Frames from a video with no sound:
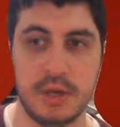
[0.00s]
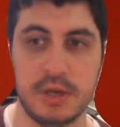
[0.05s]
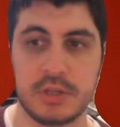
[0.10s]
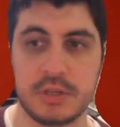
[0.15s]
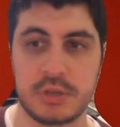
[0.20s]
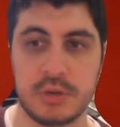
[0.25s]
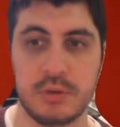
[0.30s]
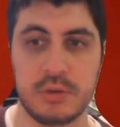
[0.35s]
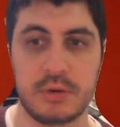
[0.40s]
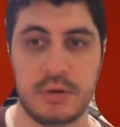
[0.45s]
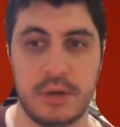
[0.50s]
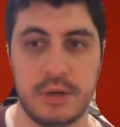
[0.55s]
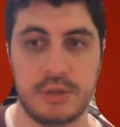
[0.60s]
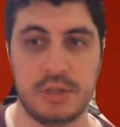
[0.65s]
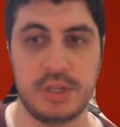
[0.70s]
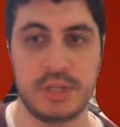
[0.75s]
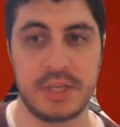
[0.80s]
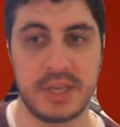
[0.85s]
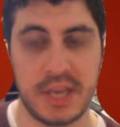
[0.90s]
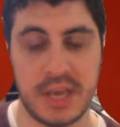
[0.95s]
solar
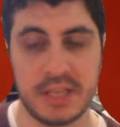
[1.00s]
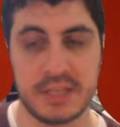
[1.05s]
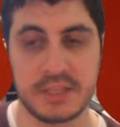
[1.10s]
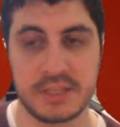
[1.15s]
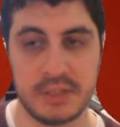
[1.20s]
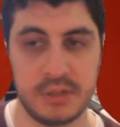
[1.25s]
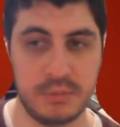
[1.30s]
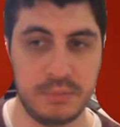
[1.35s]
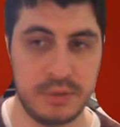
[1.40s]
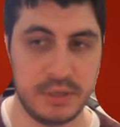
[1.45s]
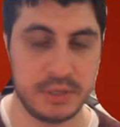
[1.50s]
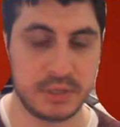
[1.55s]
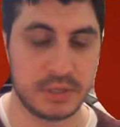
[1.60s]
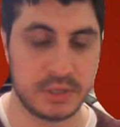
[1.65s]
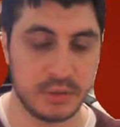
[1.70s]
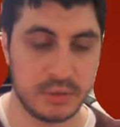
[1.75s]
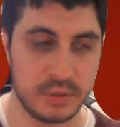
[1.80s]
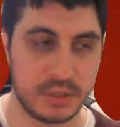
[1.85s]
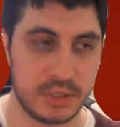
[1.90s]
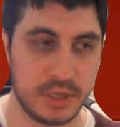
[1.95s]
energy can still be
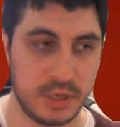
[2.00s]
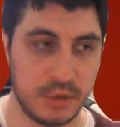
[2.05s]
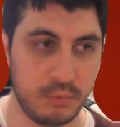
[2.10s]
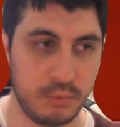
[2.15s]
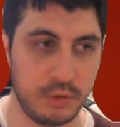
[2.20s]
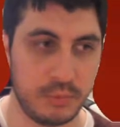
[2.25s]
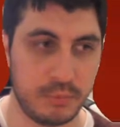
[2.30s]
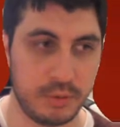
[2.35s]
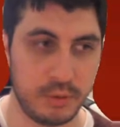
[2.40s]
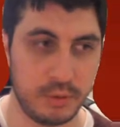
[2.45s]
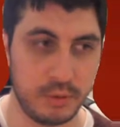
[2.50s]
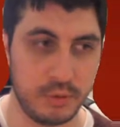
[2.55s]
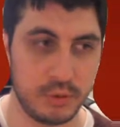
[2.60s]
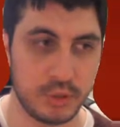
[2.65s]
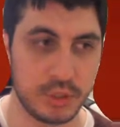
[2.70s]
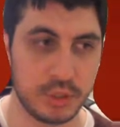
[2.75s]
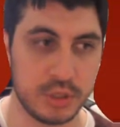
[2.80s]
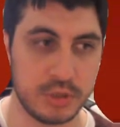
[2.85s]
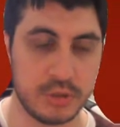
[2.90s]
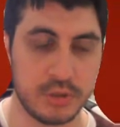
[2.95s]
associated with
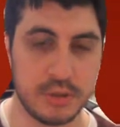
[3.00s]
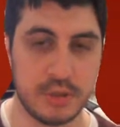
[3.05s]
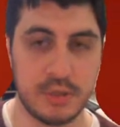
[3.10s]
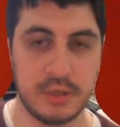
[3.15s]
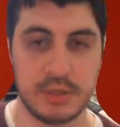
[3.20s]
pollution,